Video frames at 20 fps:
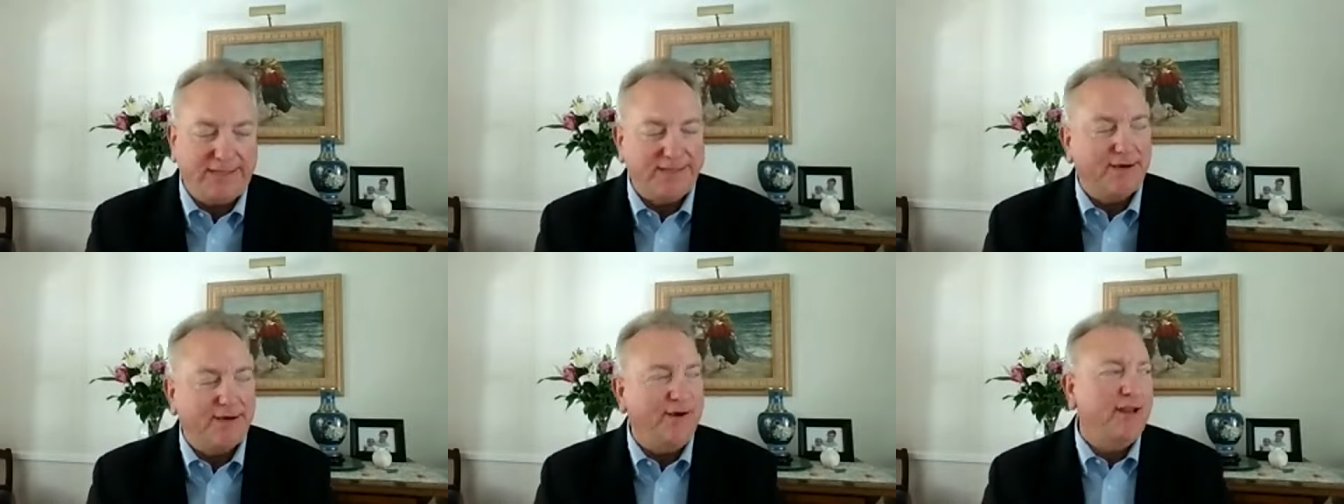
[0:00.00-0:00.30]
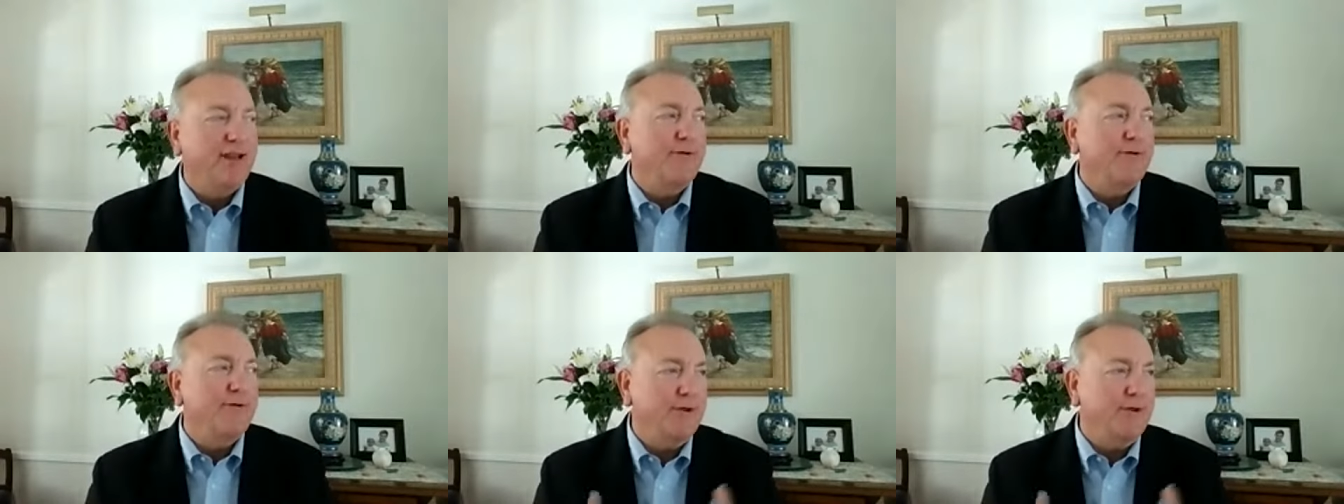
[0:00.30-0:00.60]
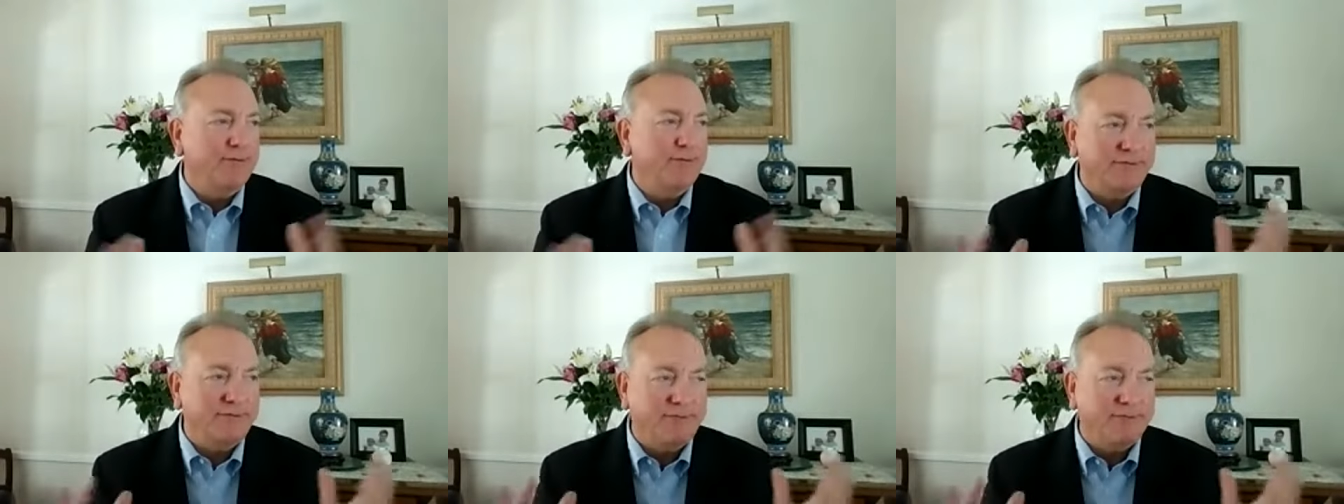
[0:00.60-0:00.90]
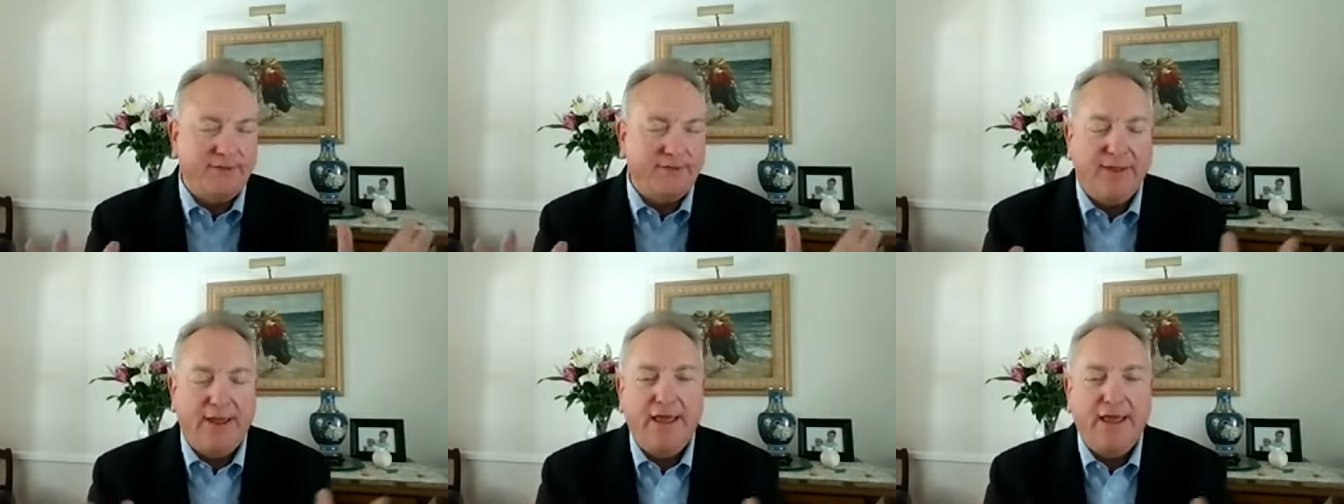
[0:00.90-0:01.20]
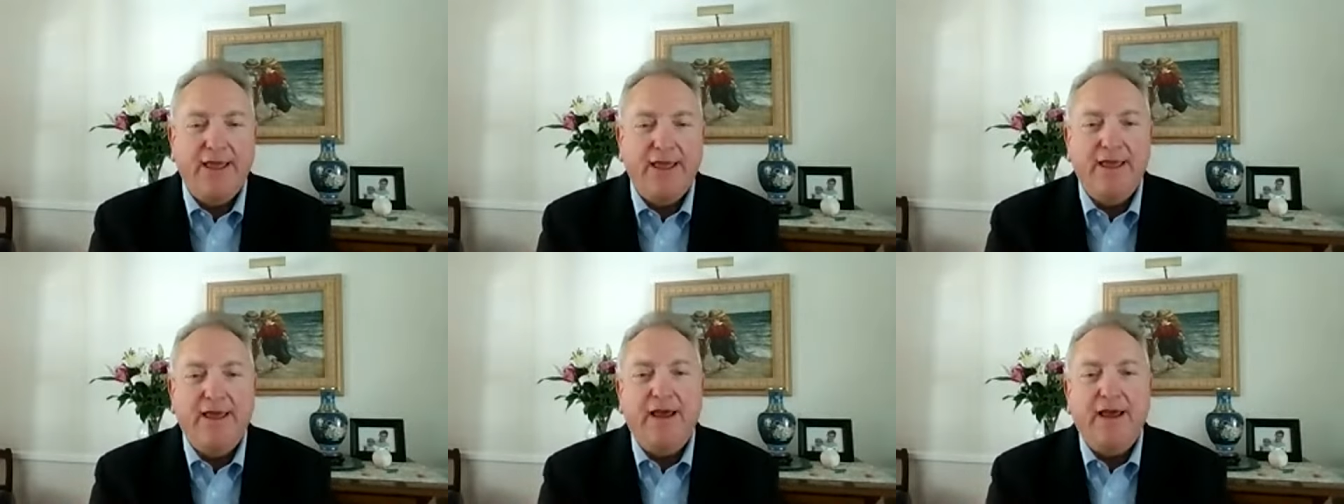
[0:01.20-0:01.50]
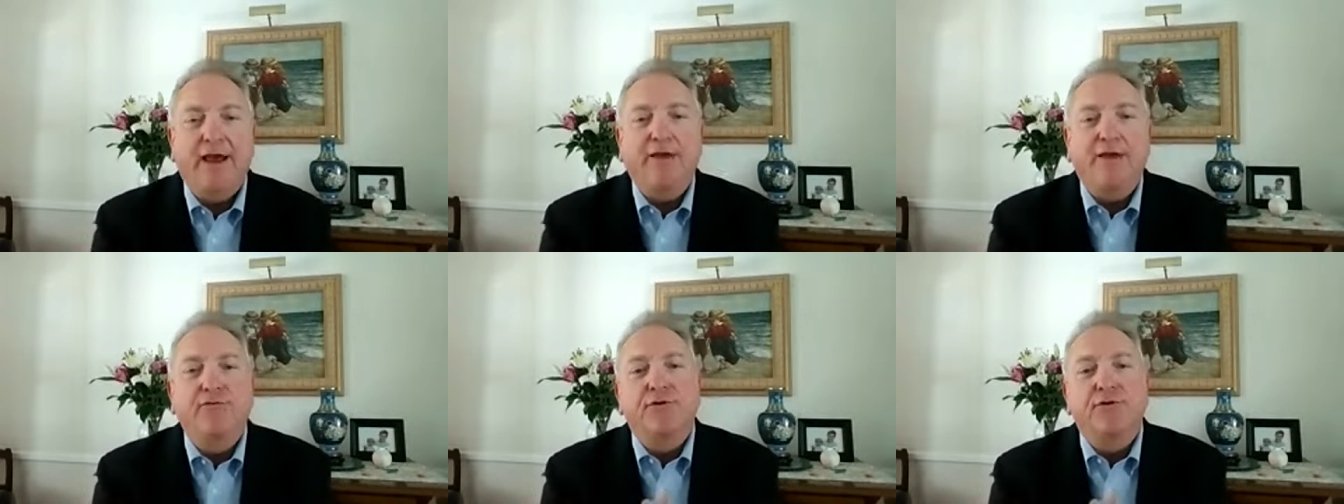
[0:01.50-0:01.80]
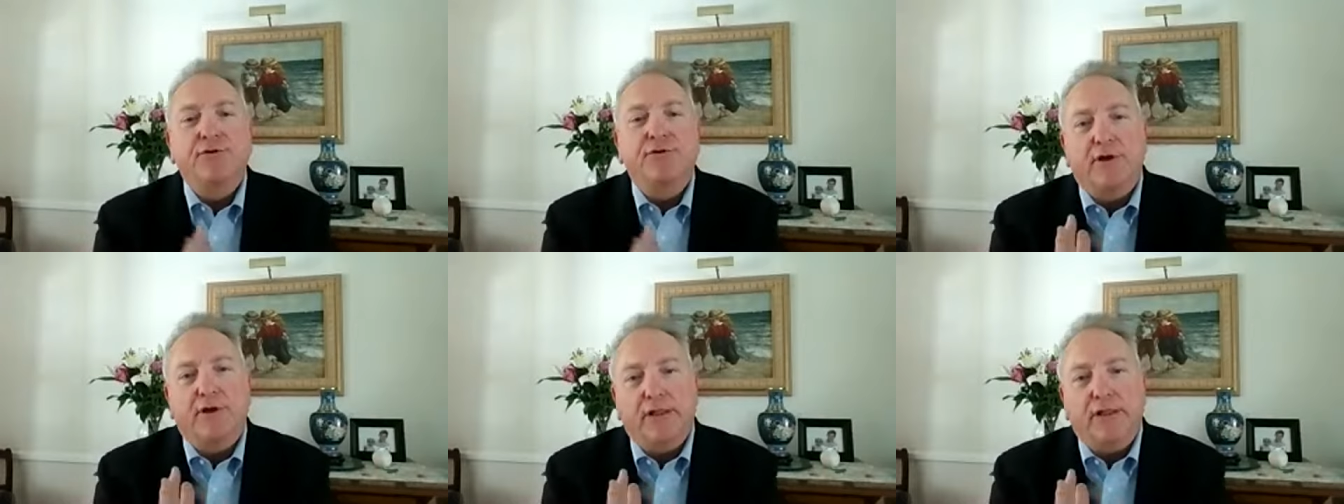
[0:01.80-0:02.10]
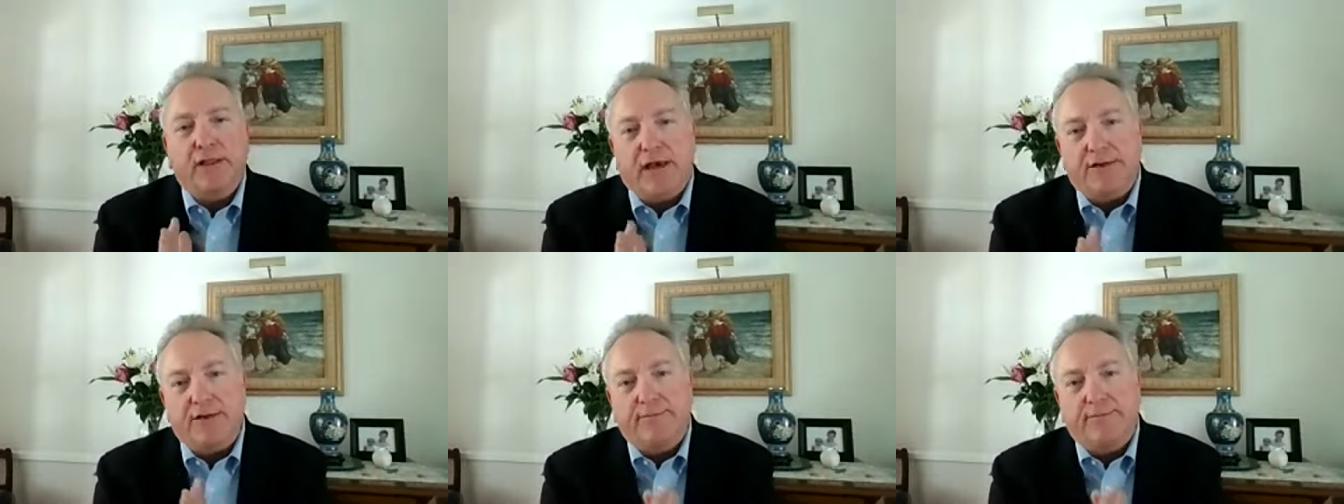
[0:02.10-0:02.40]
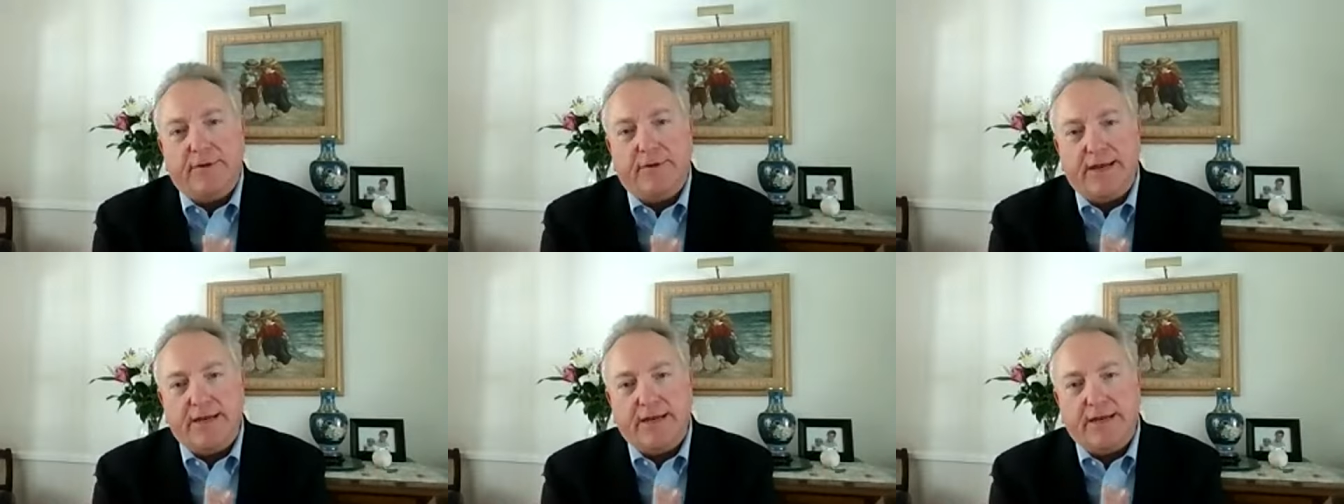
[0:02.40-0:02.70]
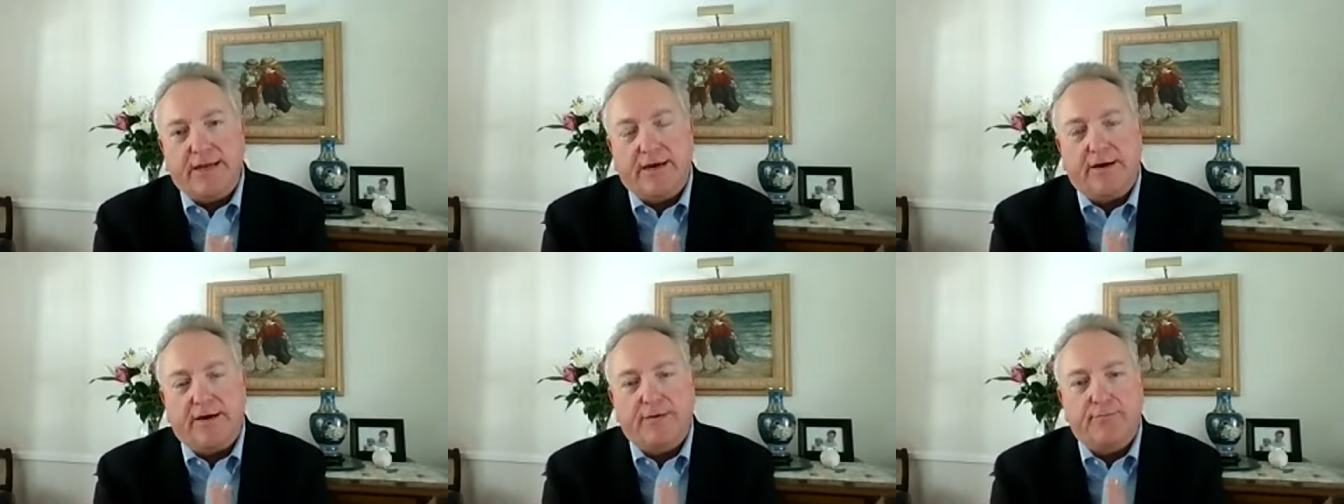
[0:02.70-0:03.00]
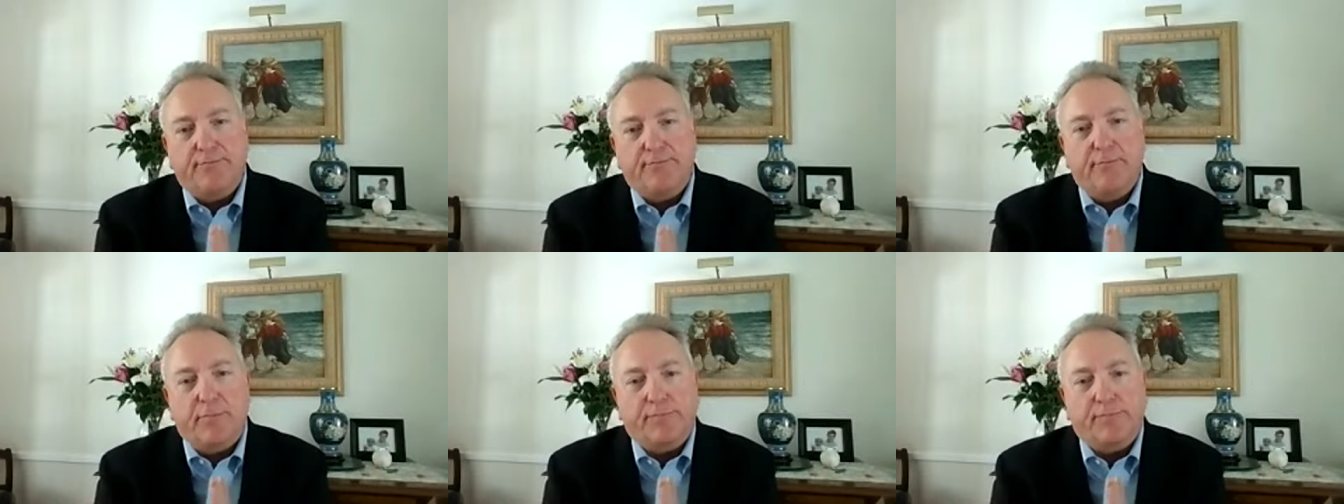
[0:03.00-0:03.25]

So anyway, it was uh, I've learned a lot of my uh,